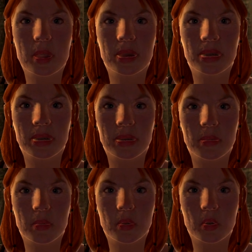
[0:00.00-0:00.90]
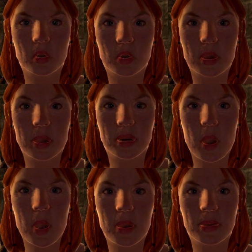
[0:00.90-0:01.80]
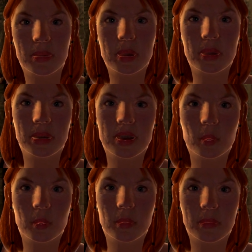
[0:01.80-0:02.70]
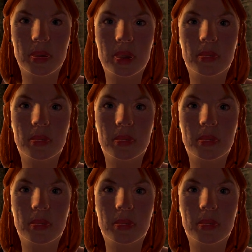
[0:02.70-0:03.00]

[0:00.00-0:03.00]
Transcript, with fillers: just, just look at you.